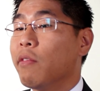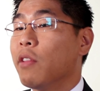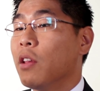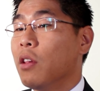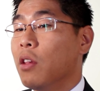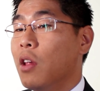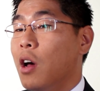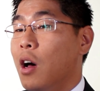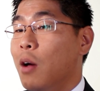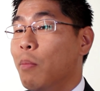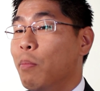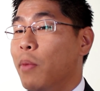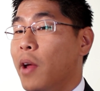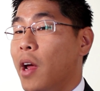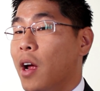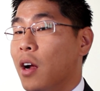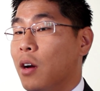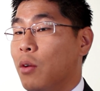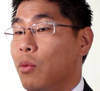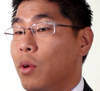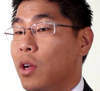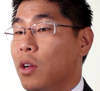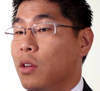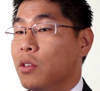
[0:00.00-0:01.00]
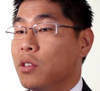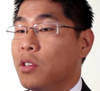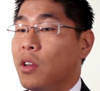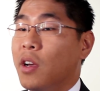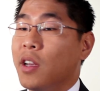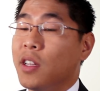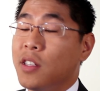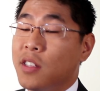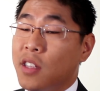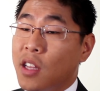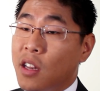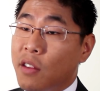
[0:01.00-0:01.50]
have the law background to
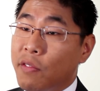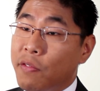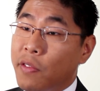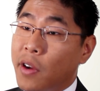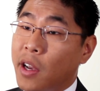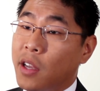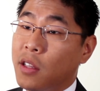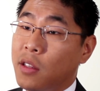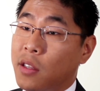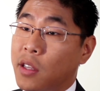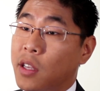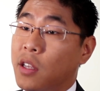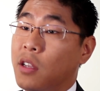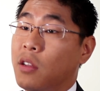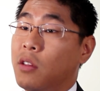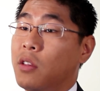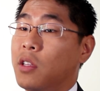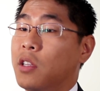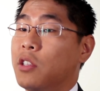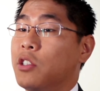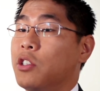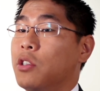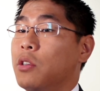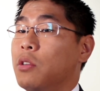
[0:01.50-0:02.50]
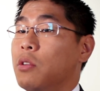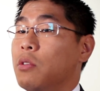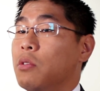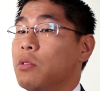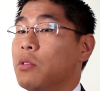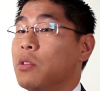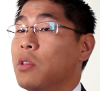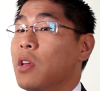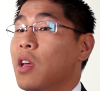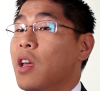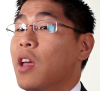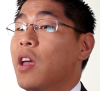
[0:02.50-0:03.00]
identify legal
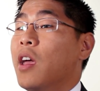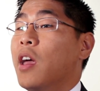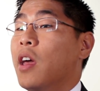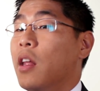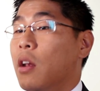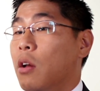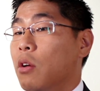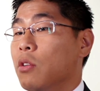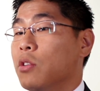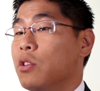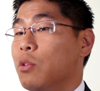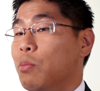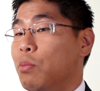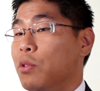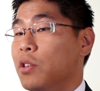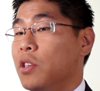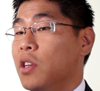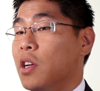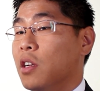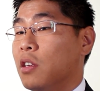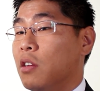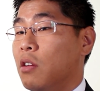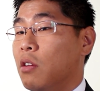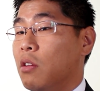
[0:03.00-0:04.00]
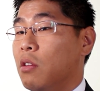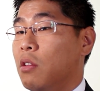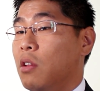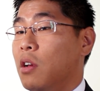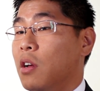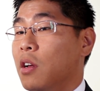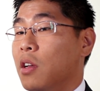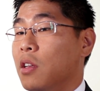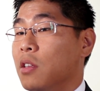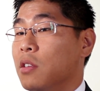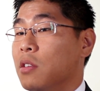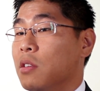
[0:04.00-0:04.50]
issues and also protect our
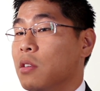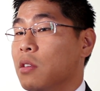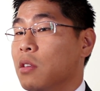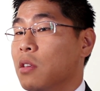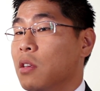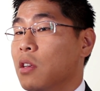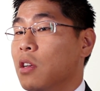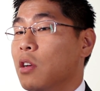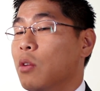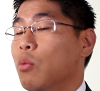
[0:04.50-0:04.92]
clients.